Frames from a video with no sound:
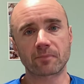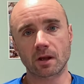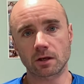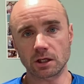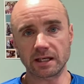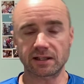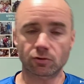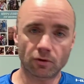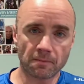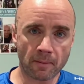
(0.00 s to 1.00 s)
You need
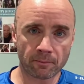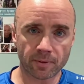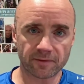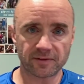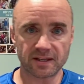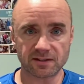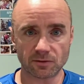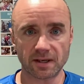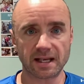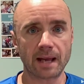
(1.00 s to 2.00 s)
to remember for this
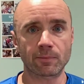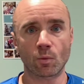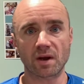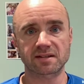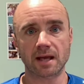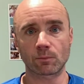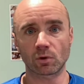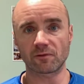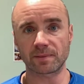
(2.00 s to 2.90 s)
Sunday game that West Ham will have